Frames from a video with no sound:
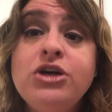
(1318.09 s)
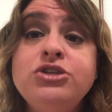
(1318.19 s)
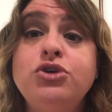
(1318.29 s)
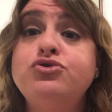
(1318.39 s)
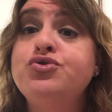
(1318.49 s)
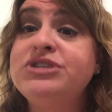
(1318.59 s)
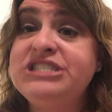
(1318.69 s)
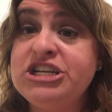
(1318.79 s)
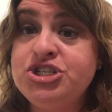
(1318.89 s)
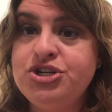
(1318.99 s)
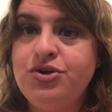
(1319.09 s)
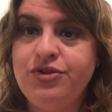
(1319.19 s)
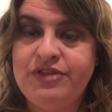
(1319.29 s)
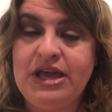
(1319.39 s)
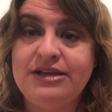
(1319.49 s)
So traditional
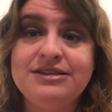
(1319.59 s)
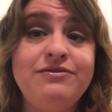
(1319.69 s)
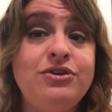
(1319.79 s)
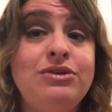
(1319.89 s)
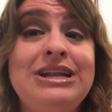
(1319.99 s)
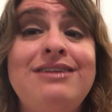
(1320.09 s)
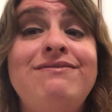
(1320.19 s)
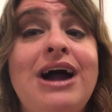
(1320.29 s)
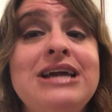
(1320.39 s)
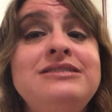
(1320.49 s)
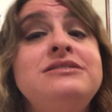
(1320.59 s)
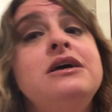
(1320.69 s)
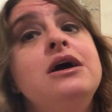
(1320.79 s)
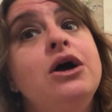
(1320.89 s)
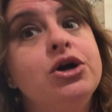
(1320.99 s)
things. If you need advice,
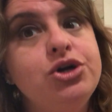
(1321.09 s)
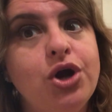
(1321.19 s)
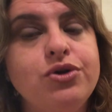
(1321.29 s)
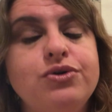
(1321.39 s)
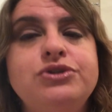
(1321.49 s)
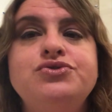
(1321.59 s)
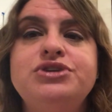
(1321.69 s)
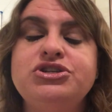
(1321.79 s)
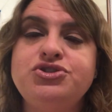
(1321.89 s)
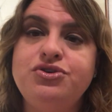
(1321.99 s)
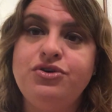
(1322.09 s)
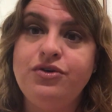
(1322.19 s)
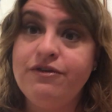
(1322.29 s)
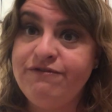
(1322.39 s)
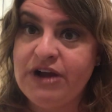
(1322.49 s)
go to a
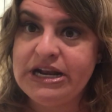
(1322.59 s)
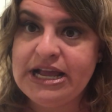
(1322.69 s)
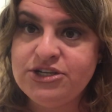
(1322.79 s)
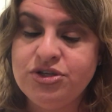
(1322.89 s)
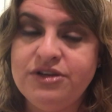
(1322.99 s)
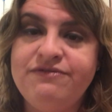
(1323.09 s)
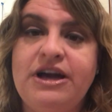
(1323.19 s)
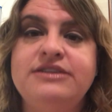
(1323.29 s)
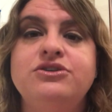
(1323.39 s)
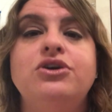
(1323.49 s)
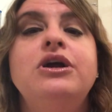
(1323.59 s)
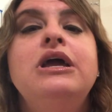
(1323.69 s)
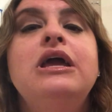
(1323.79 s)
traditional financial advisor.